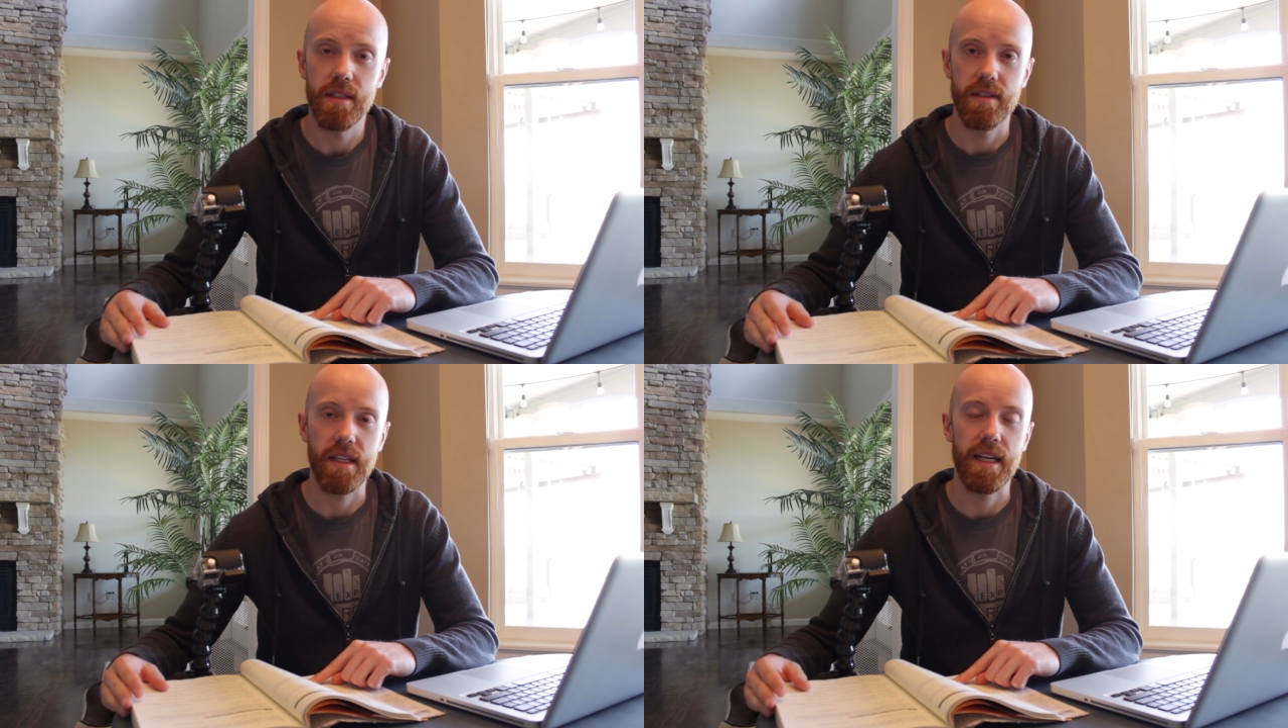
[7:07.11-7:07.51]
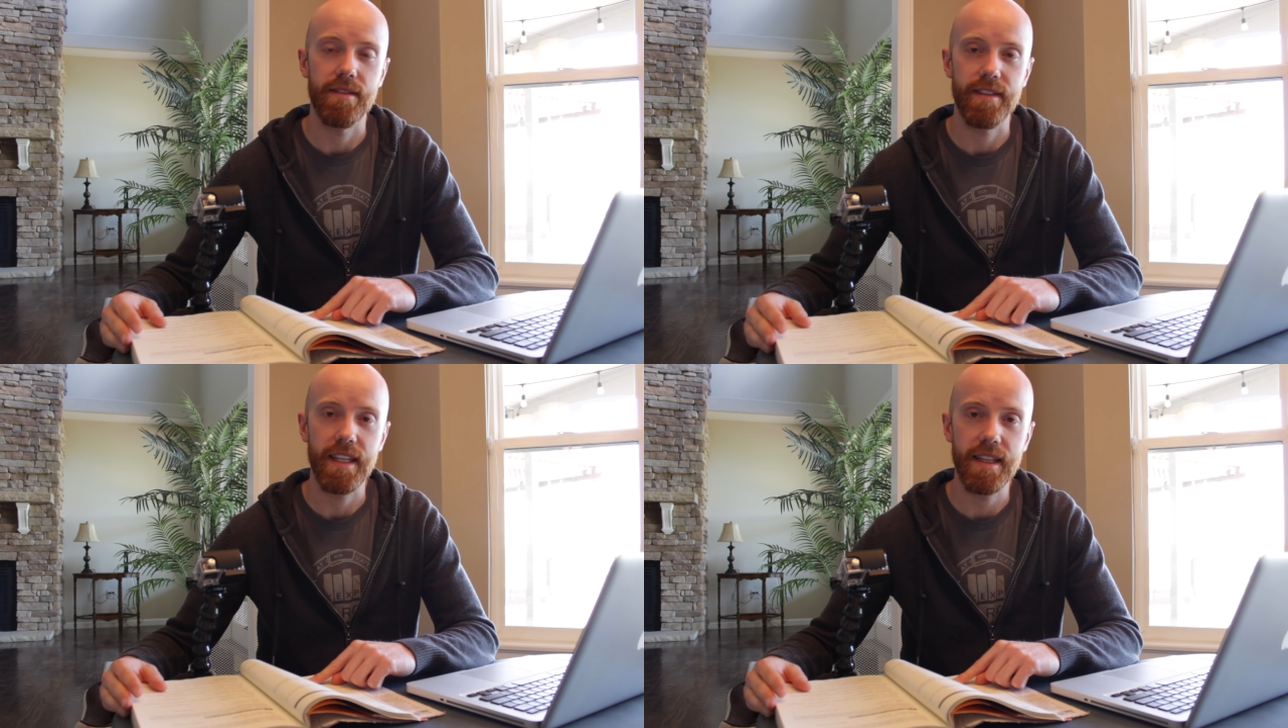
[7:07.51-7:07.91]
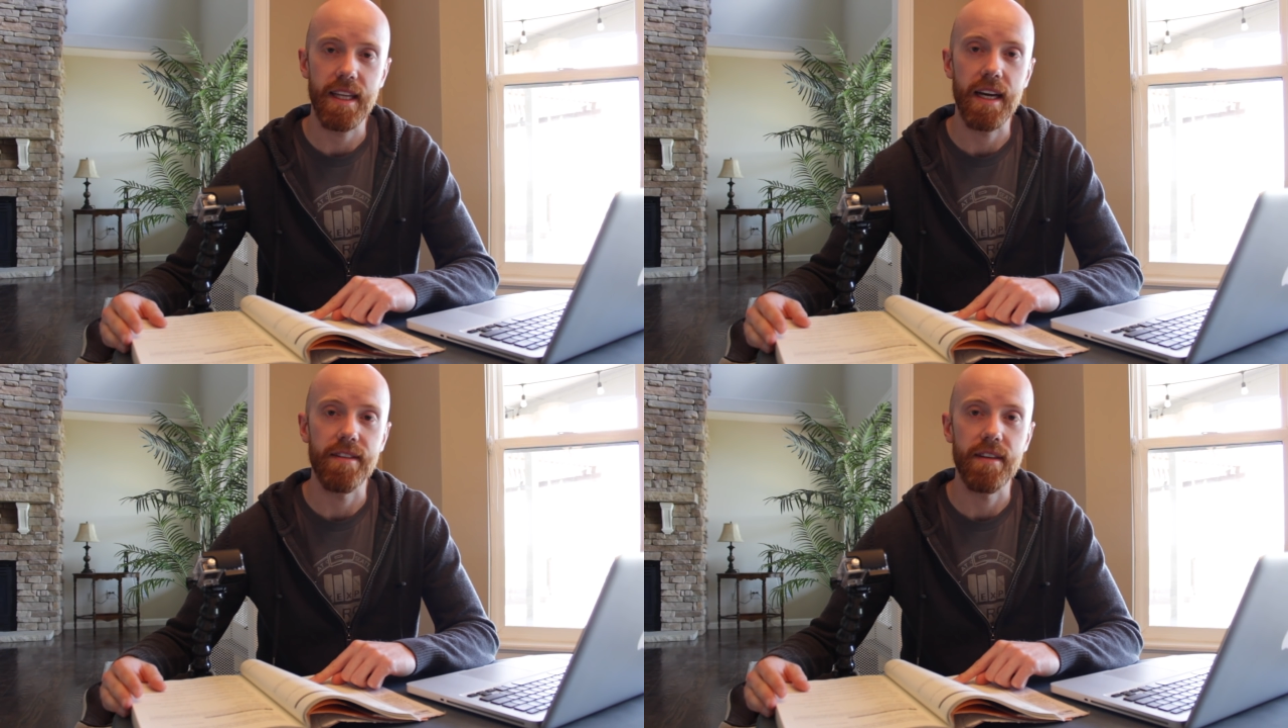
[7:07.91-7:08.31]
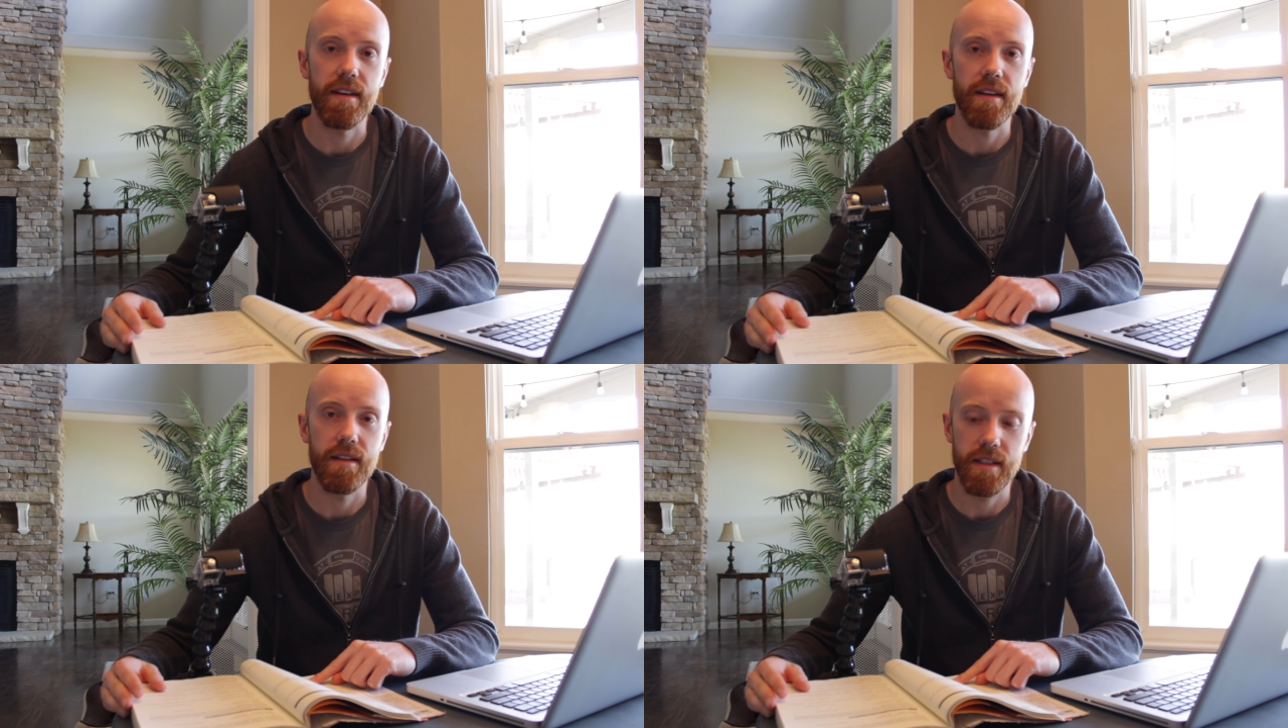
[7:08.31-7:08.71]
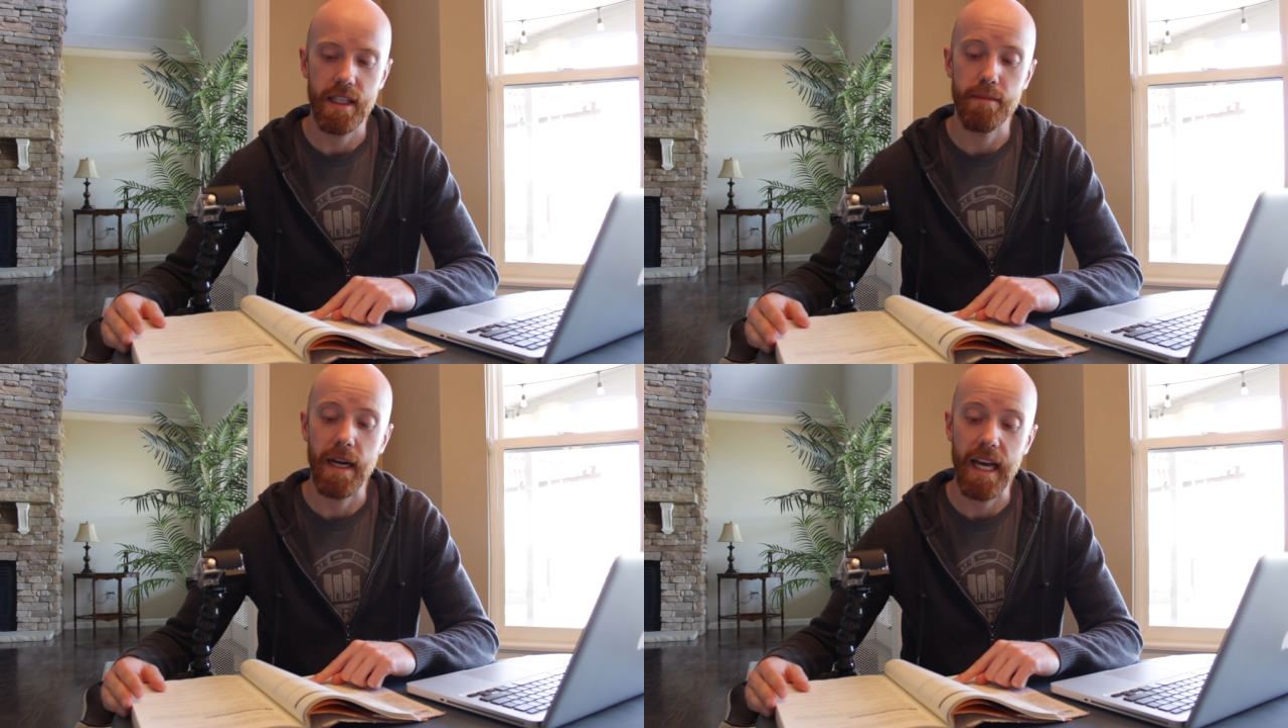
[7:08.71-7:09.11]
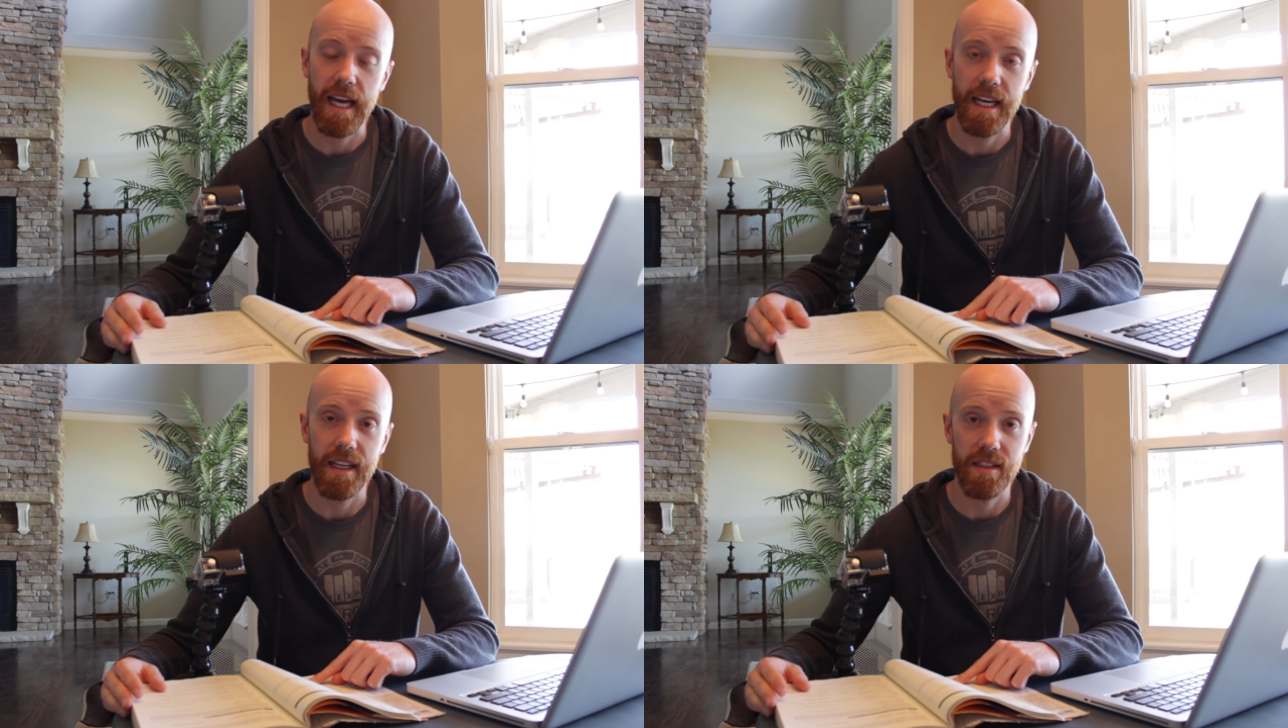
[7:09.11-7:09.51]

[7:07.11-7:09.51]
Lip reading: to kind of get the idea in my head,